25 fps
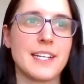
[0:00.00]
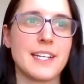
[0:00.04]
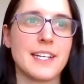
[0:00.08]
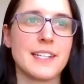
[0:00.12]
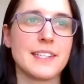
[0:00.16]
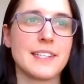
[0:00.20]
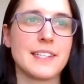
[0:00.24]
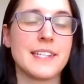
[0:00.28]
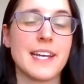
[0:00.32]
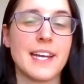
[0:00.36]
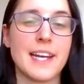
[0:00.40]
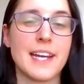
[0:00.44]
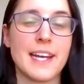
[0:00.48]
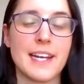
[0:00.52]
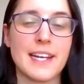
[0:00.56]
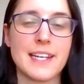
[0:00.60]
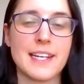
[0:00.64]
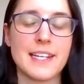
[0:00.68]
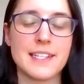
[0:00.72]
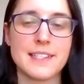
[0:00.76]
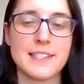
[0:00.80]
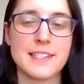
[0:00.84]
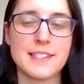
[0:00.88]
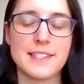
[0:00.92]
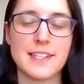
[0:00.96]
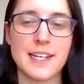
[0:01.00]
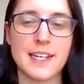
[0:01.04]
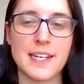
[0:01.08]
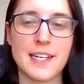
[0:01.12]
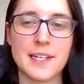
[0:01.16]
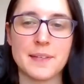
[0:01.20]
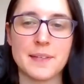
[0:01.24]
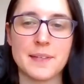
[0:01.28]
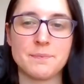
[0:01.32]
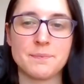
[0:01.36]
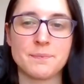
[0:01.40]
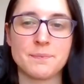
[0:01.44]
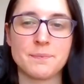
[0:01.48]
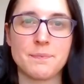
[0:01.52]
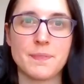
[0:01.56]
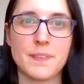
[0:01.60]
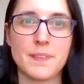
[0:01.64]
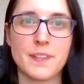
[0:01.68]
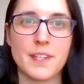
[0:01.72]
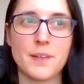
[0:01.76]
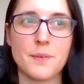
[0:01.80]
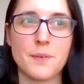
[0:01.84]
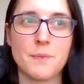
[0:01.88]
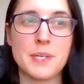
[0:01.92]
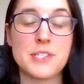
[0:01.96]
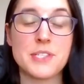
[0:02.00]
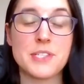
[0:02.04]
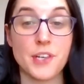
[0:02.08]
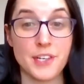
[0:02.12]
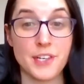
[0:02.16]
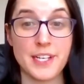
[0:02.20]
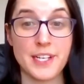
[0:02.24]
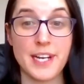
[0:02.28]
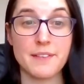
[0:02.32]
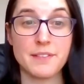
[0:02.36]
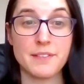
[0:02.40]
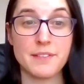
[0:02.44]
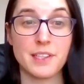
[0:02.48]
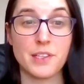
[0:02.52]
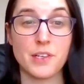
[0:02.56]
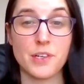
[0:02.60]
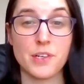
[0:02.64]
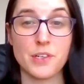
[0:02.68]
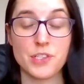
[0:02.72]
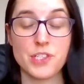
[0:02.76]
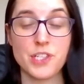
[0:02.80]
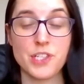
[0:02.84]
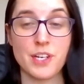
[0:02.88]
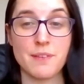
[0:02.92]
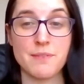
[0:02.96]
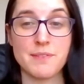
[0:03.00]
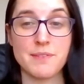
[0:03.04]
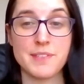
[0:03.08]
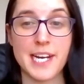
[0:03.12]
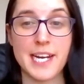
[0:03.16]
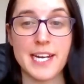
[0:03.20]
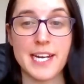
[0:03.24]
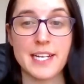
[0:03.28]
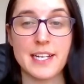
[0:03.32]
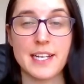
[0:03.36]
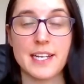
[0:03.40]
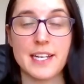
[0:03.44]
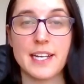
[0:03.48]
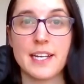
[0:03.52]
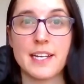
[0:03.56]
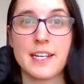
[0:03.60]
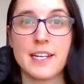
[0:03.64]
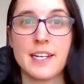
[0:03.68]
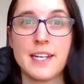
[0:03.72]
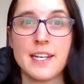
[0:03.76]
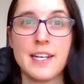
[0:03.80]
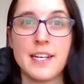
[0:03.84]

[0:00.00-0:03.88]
yeah, it's um, we don't have the long-term data.